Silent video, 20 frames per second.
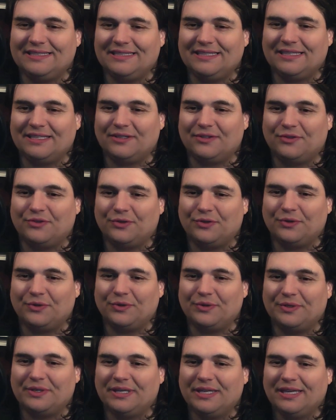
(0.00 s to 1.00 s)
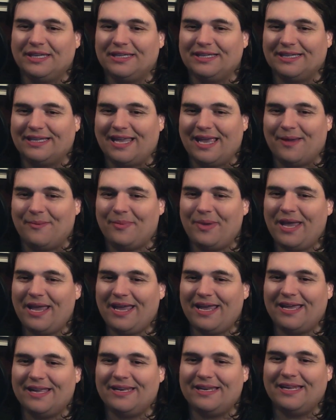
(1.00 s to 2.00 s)
include the
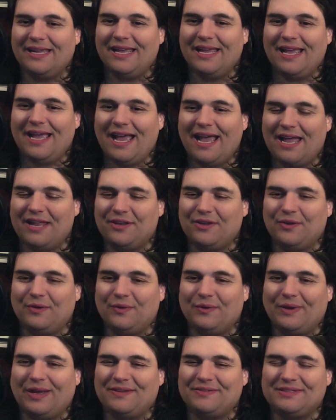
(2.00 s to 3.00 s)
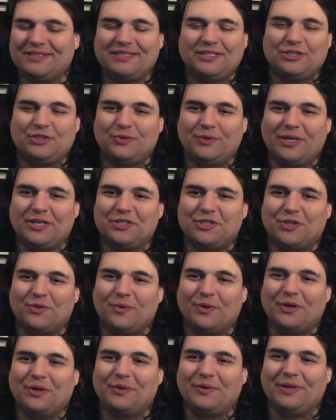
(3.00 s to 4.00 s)
campaign, and you have the situation
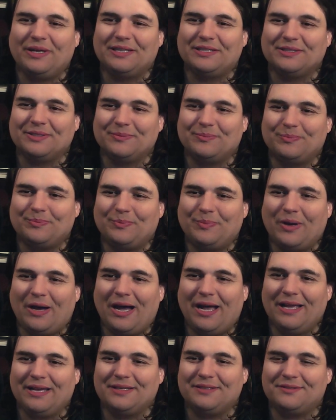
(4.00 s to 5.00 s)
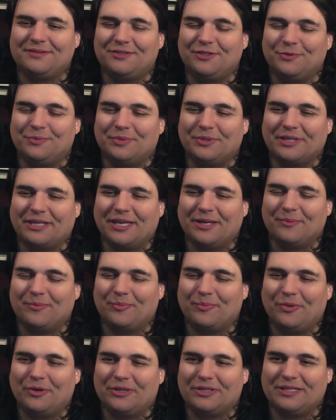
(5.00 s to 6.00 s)
where you need to buy a duplicate
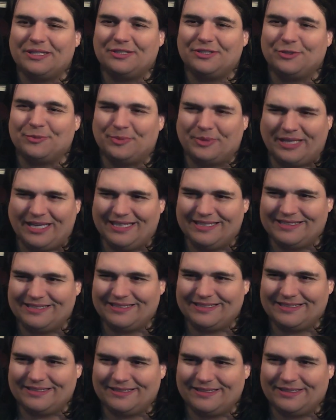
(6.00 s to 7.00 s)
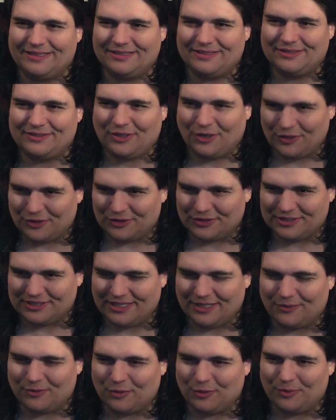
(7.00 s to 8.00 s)
book that duplicates the starter
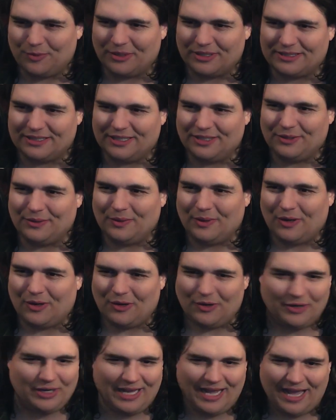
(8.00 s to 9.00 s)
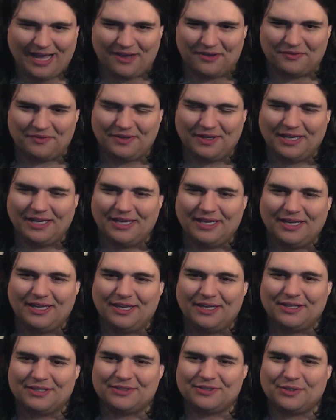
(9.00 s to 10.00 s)
set rulebook that you already have.
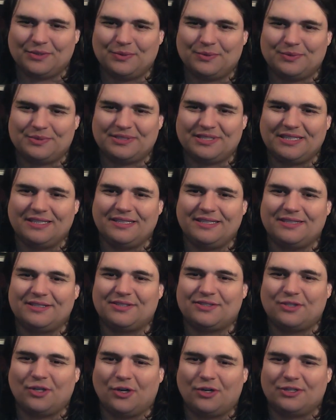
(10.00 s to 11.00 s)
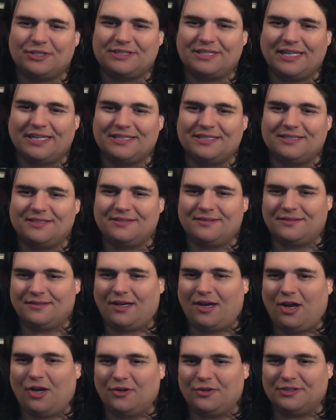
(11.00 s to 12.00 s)
So suddenly the starter set isn't
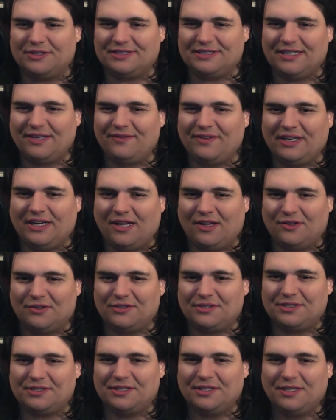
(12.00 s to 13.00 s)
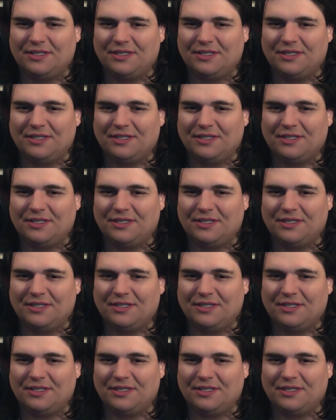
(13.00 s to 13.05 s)
$170,